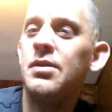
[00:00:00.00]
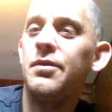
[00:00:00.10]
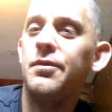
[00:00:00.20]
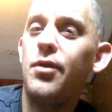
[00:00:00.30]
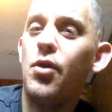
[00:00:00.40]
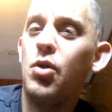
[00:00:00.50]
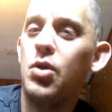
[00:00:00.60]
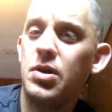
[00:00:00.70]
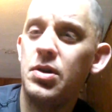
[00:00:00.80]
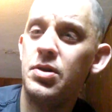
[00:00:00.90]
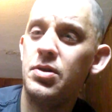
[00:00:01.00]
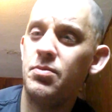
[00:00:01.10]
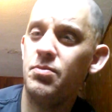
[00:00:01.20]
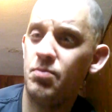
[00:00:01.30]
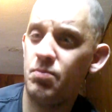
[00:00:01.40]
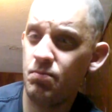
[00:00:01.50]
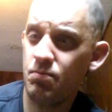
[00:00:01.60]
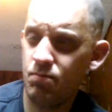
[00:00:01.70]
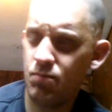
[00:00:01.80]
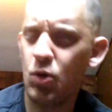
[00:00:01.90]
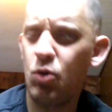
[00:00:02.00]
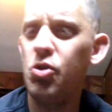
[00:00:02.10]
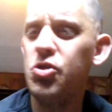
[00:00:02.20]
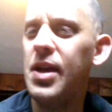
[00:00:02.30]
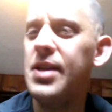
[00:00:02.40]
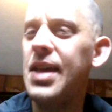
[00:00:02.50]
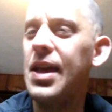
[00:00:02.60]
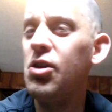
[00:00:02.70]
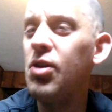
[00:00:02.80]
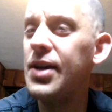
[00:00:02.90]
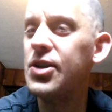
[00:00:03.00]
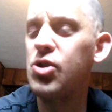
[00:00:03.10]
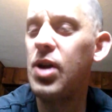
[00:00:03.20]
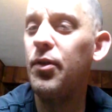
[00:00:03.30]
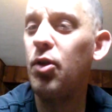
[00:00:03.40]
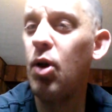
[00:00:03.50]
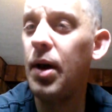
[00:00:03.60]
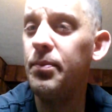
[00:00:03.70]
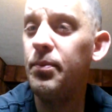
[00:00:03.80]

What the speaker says: for the cruise lines that you guys travel on